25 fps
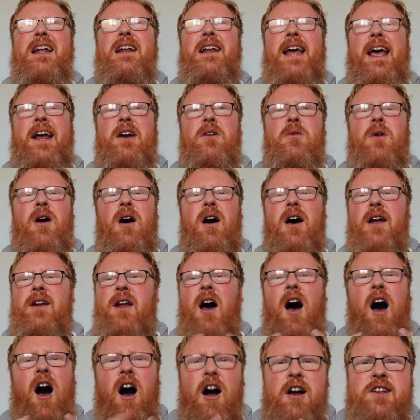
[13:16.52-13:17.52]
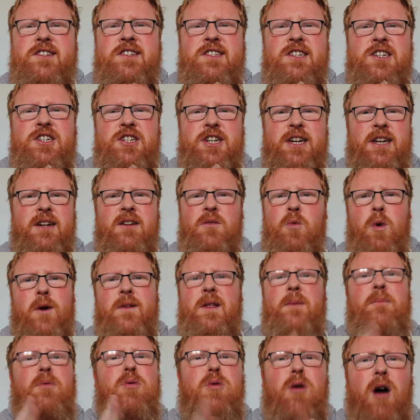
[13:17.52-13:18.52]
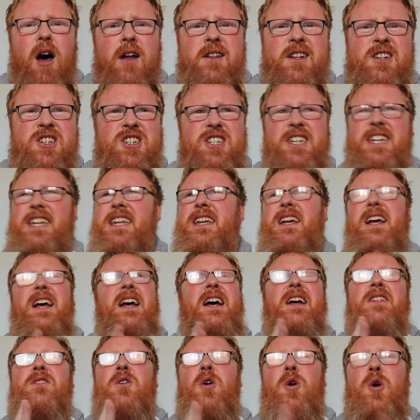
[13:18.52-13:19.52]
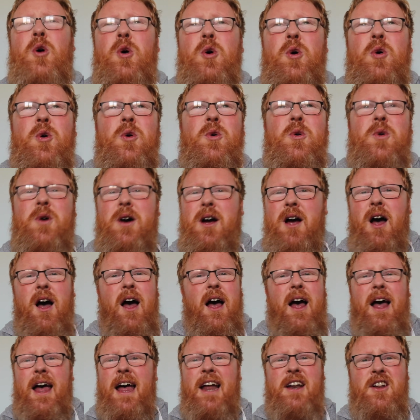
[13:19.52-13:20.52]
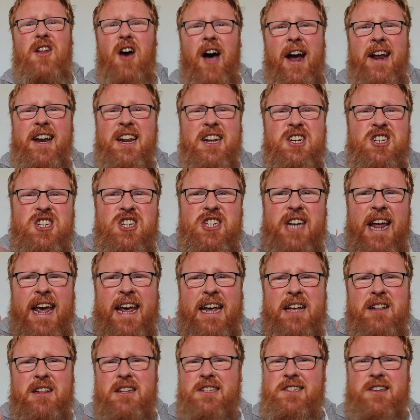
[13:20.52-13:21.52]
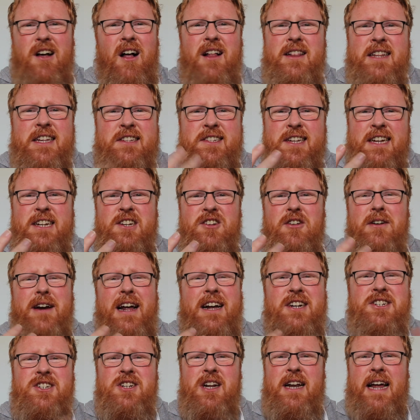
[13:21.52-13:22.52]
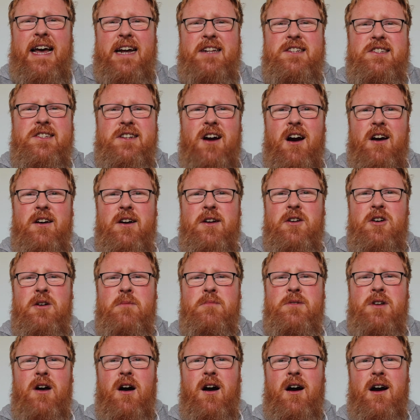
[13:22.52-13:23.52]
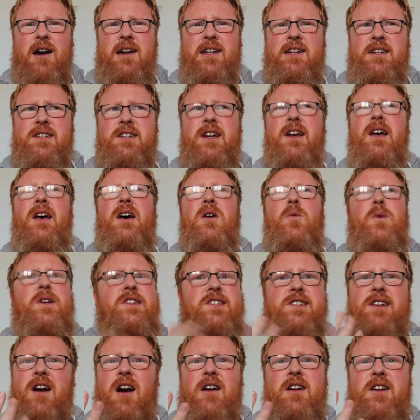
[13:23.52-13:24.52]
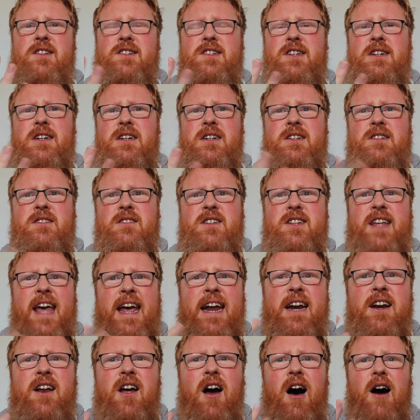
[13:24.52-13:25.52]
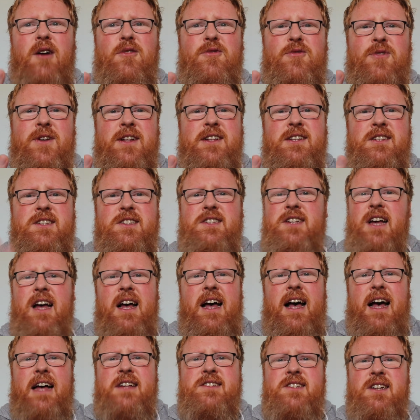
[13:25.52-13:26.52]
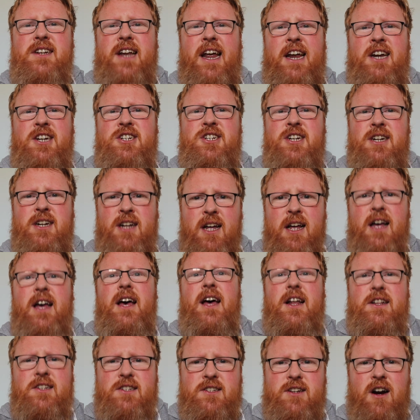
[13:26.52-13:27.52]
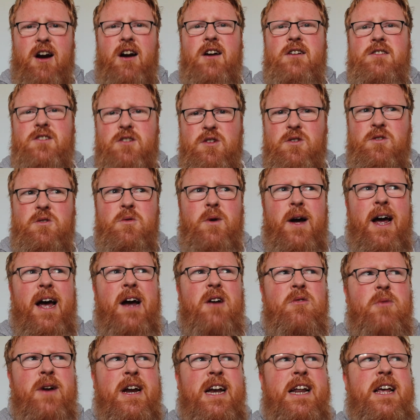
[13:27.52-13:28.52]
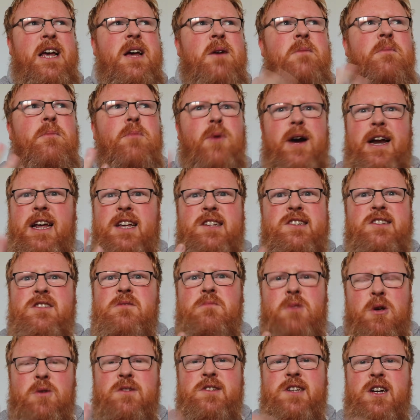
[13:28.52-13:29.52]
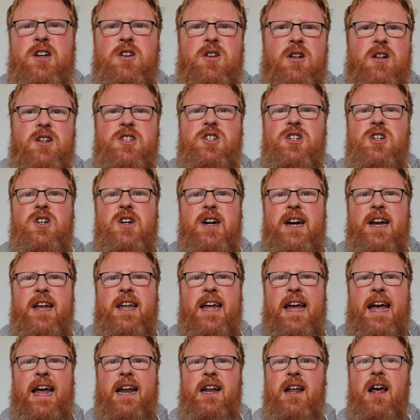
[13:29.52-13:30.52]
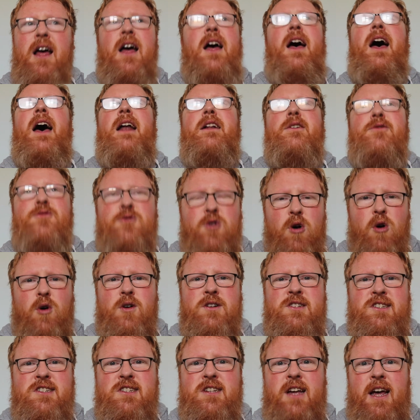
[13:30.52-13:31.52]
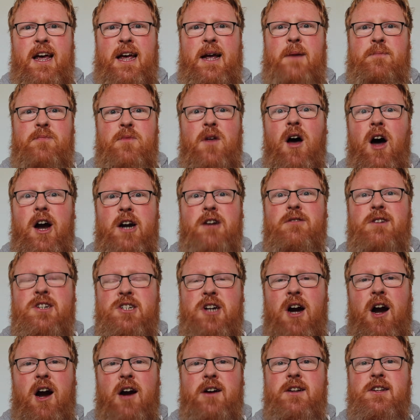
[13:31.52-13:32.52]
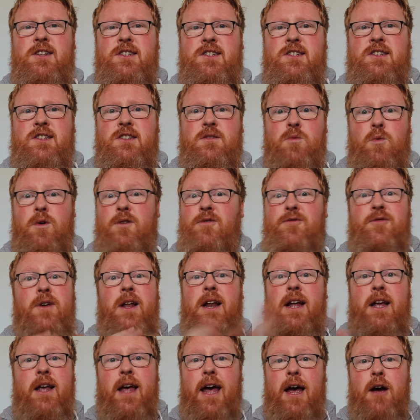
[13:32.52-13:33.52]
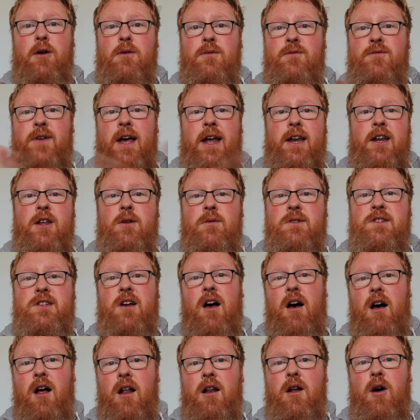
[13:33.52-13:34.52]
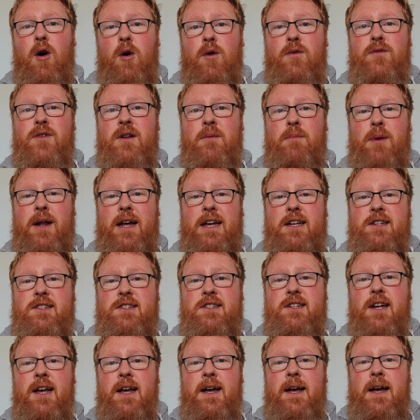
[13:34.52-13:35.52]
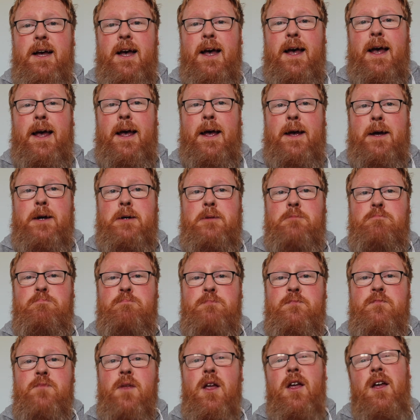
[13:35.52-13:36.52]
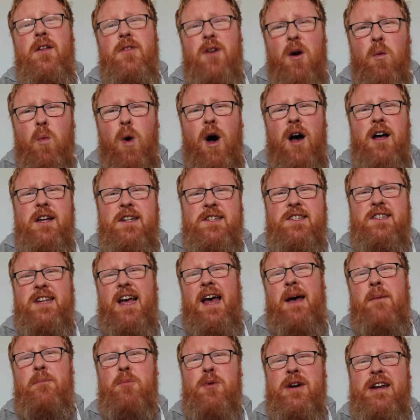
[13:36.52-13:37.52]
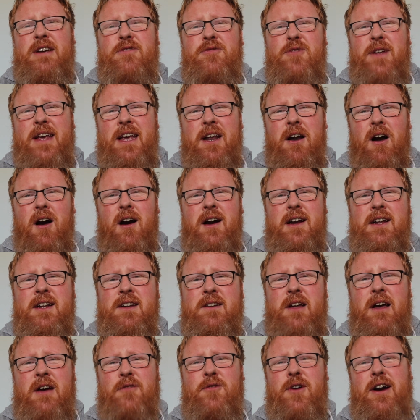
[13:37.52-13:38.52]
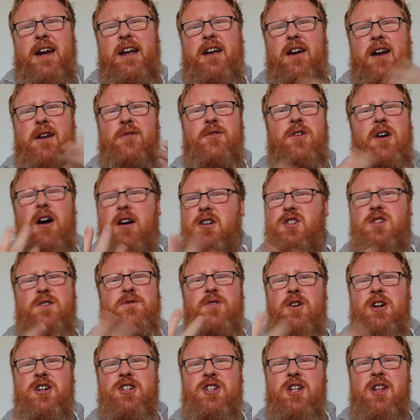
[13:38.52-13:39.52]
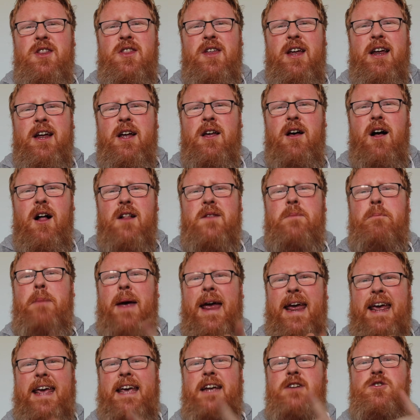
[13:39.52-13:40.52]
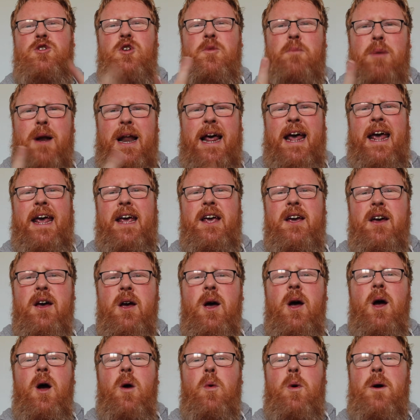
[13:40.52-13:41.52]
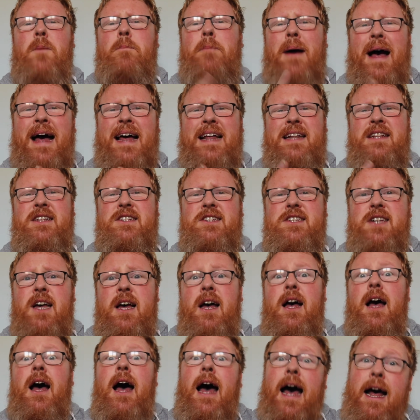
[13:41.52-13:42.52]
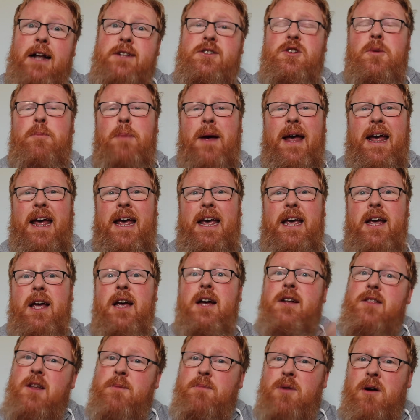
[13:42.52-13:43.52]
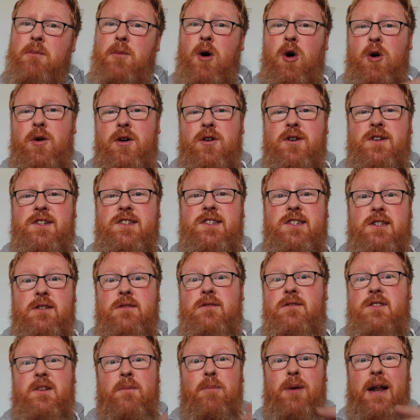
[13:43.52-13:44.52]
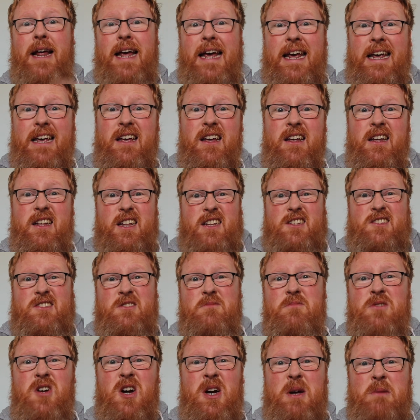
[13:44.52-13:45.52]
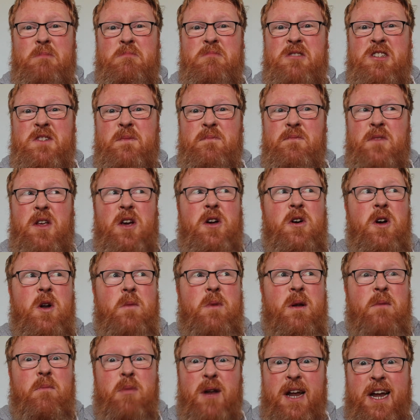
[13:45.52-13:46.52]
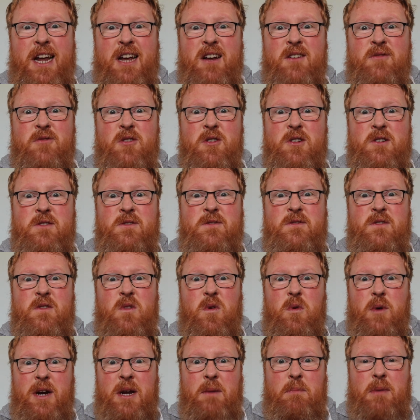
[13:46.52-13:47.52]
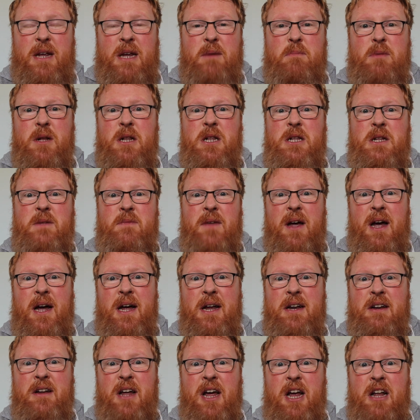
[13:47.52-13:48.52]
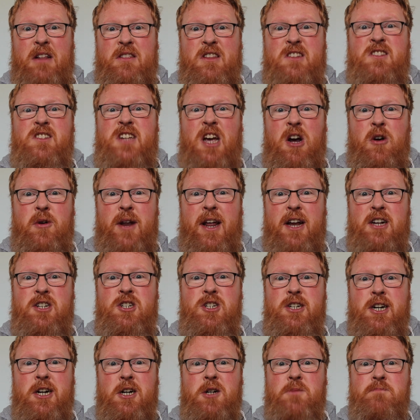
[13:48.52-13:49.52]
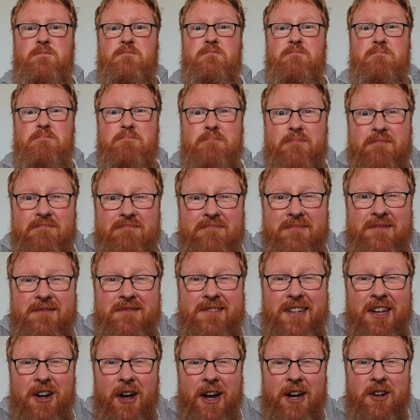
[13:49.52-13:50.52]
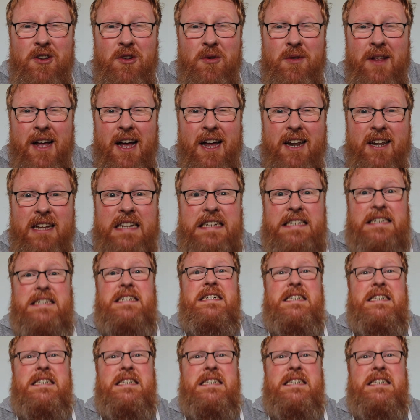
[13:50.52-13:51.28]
Later on, Oxygen, where the Prodigy, the Who, Nine Inch Nails, all these international acts started to come to Ireland. We started to gain confidence as a nation and start to really embrace music culture again. And of course, Irish artists were filling out venues all over the place. There was briefly in Ireland a very kind of controversial thing called pay to play, where bands had to pay the promoters to play, and sometimes you could have been playing in front of three people and the sound engineer. Did I do that?